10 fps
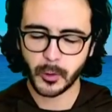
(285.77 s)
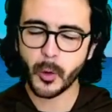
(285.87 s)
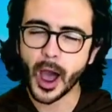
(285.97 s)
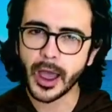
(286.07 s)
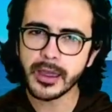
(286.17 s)

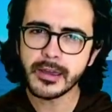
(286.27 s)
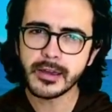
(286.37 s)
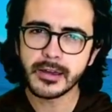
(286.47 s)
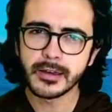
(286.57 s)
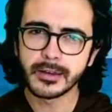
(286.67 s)
Why?
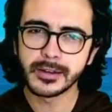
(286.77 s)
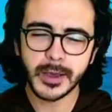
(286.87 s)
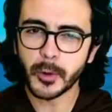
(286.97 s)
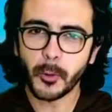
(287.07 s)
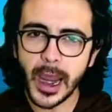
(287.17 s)

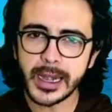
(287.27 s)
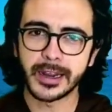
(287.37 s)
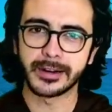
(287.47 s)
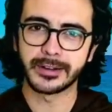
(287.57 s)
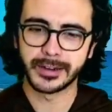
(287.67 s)
They were
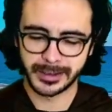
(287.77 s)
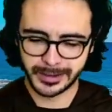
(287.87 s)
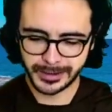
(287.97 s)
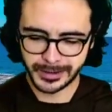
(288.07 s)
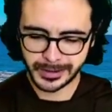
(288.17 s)
waiting
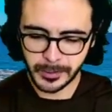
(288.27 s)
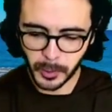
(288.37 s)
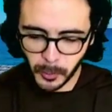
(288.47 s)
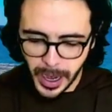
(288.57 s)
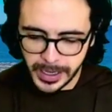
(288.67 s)
they
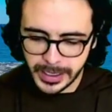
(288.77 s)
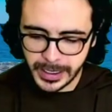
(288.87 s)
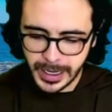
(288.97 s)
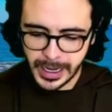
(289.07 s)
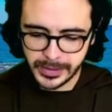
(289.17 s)
were
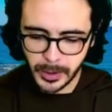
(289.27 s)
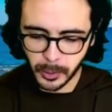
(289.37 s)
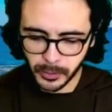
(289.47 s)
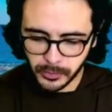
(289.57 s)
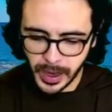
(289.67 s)
waiting and they
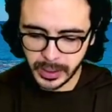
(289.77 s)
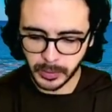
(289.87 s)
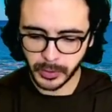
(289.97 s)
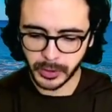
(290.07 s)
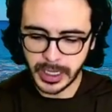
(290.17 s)
were
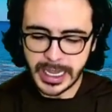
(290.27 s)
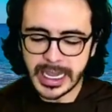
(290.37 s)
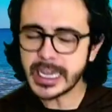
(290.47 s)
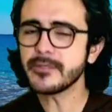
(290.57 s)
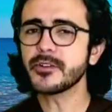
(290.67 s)
available.
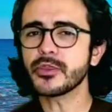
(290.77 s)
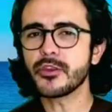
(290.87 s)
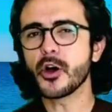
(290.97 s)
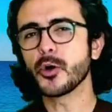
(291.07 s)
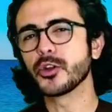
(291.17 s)
Even
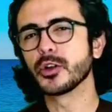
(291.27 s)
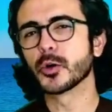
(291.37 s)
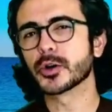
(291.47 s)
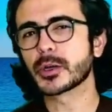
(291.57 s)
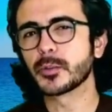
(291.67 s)
though the
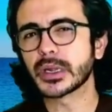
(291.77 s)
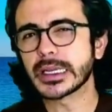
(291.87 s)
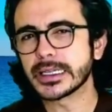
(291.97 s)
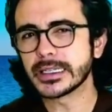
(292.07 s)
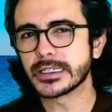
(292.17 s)
Lord
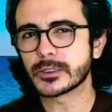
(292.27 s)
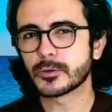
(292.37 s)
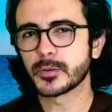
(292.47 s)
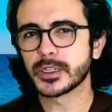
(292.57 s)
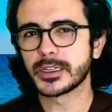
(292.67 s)
completely
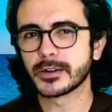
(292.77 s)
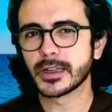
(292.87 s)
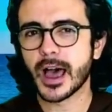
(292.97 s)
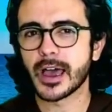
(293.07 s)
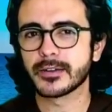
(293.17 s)
disrupted their
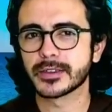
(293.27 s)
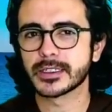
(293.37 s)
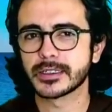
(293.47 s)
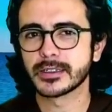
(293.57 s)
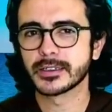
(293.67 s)

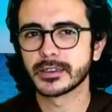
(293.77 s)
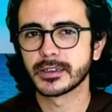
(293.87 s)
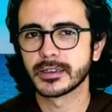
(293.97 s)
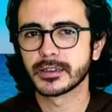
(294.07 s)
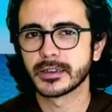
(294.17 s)
lives,
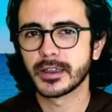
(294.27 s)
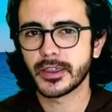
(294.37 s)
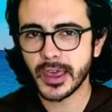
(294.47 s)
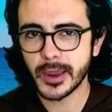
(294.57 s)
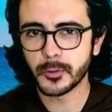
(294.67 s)

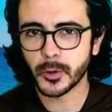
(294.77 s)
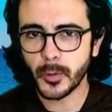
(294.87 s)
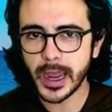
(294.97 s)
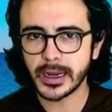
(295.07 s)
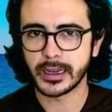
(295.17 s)
they were
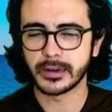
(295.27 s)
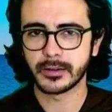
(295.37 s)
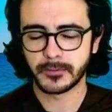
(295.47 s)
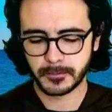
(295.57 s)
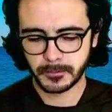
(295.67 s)
waiting
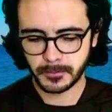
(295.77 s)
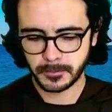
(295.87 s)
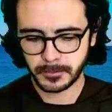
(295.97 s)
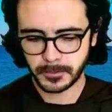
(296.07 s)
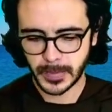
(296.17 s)

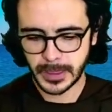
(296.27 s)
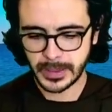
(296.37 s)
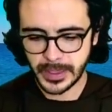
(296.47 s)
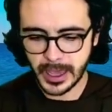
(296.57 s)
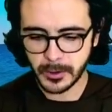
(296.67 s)

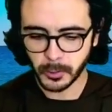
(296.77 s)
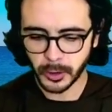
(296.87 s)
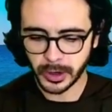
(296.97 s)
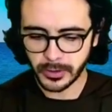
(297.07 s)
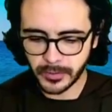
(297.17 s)
and they
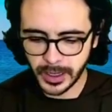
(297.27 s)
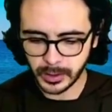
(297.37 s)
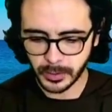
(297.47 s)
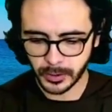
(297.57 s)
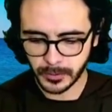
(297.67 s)
were
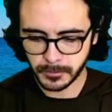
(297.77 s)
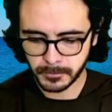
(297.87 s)
available.